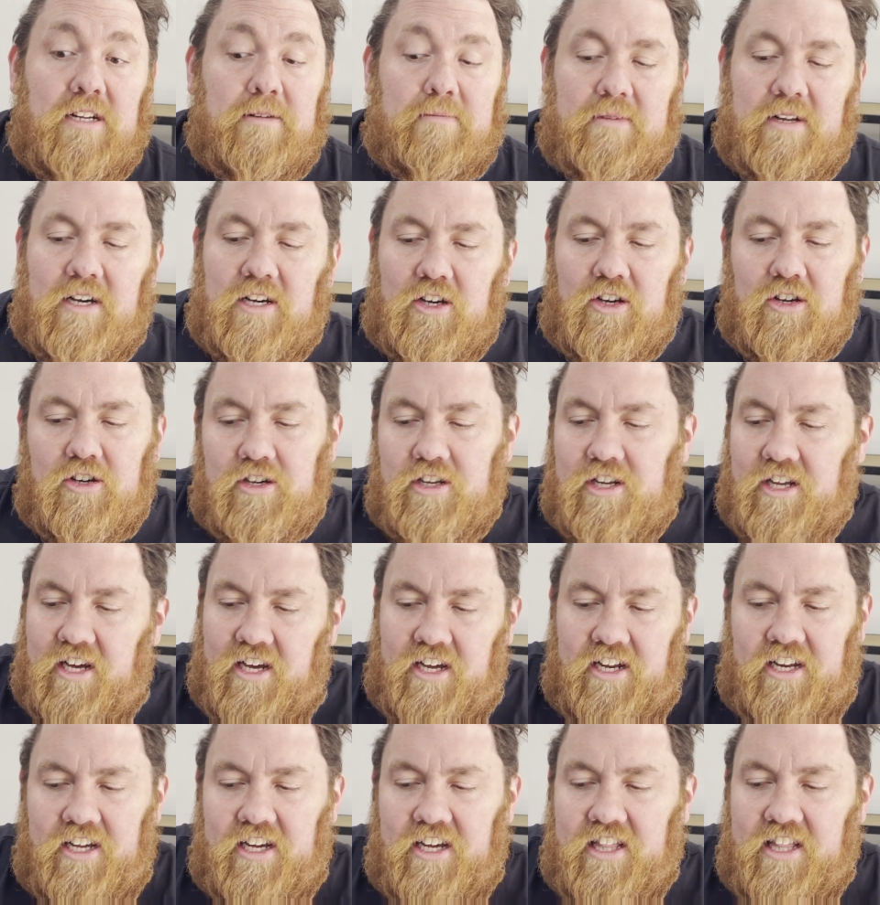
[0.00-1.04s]
I'm not good
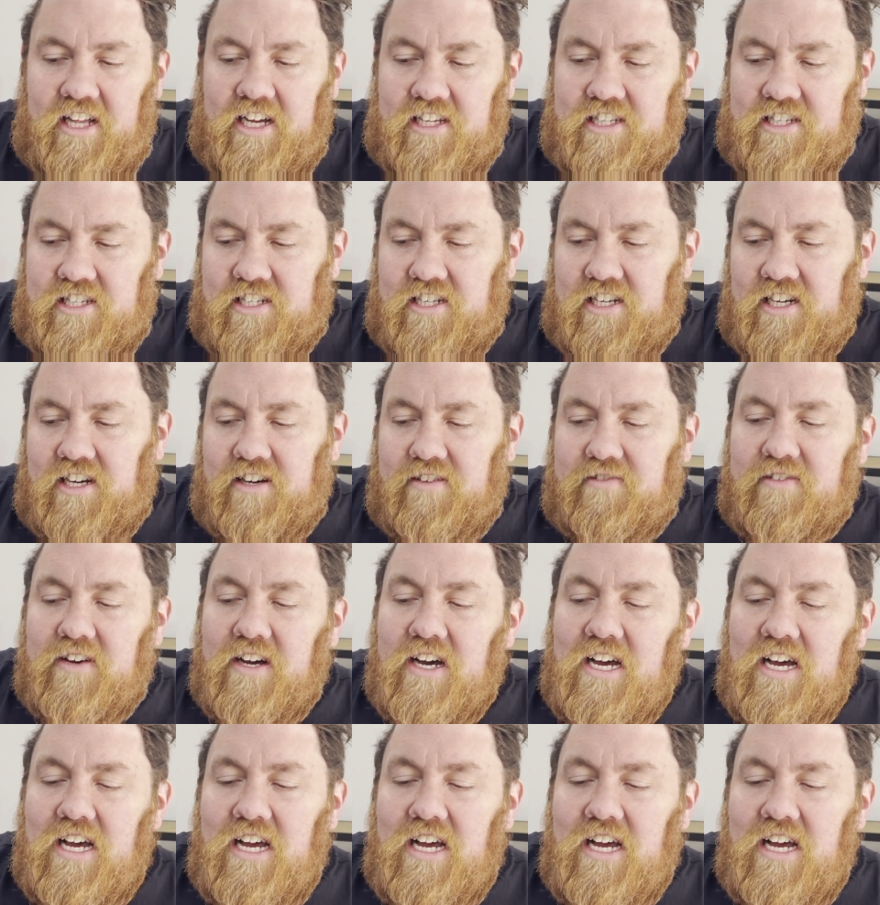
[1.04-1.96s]
at any of that stuff.